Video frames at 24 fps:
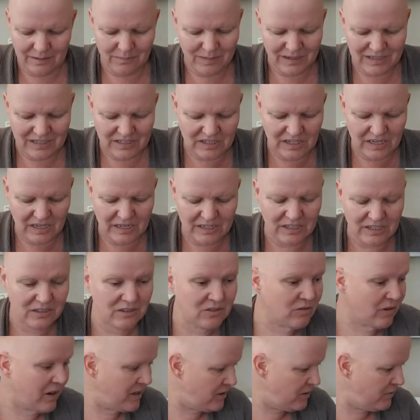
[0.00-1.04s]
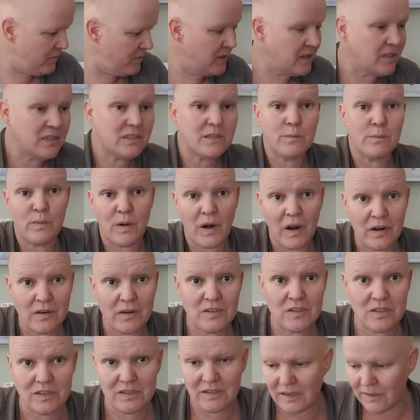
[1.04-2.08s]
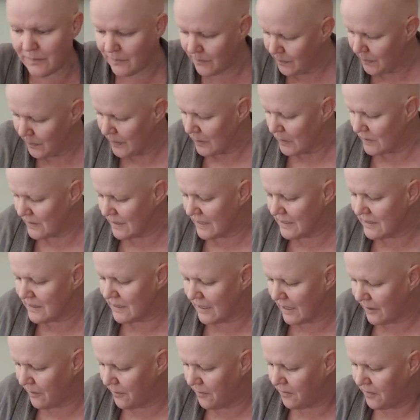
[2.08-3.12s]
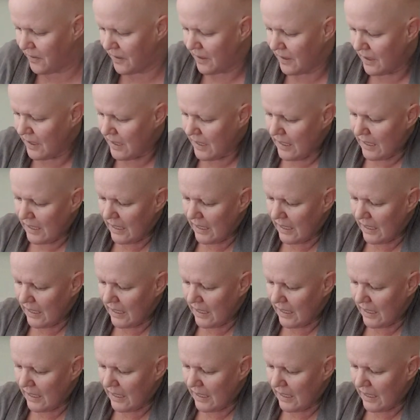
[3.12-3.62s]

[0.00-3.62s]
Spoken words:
I'm actually just trying to finish the brown jersey, because that's another thing,